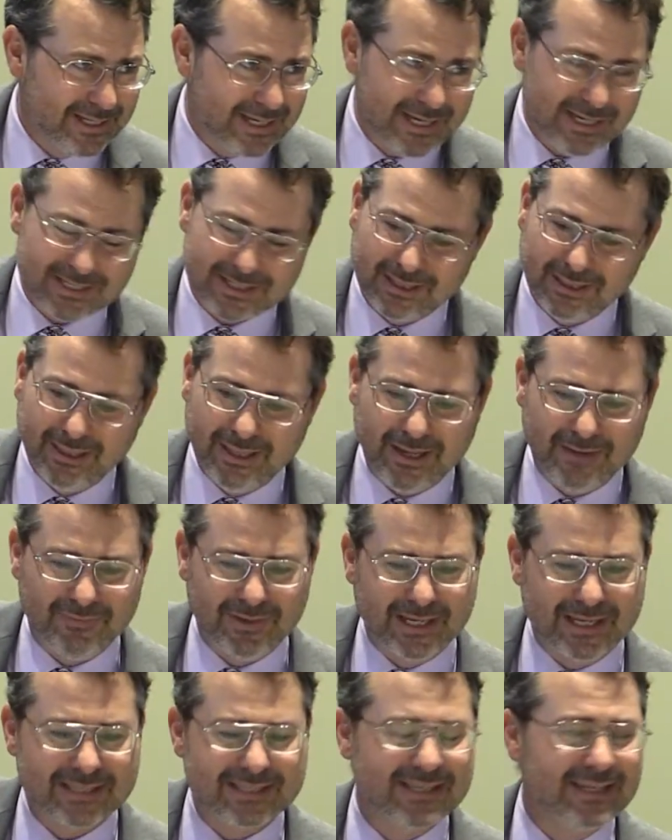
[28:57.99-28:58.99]
He's
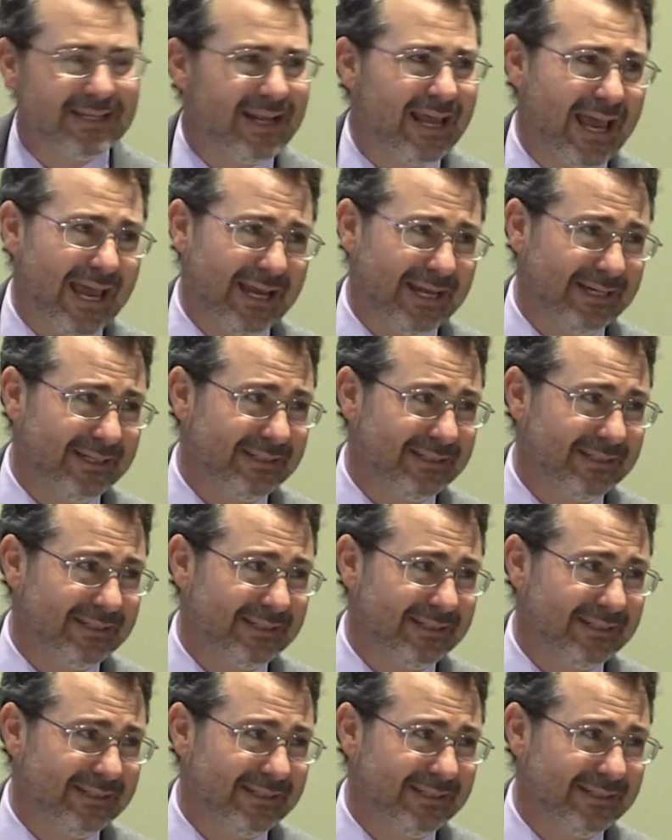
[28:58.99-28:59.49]
living it today.